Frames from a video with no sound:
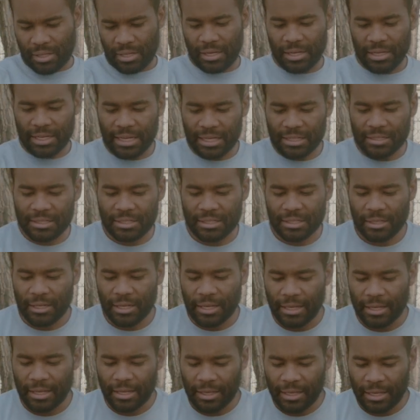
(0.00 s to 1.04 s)
against
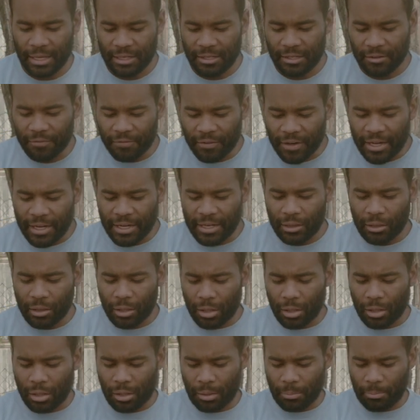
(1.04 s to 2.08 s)
a divine
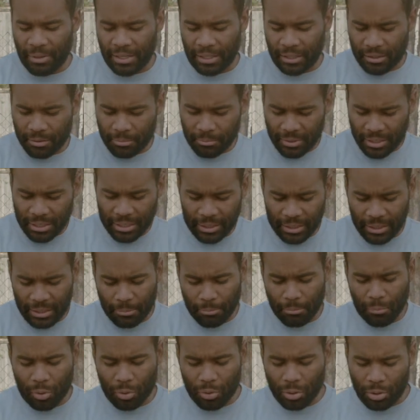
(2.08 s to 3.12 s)
law by committing
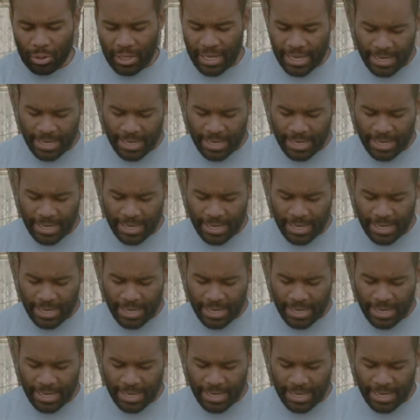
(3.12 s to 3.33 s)
immoral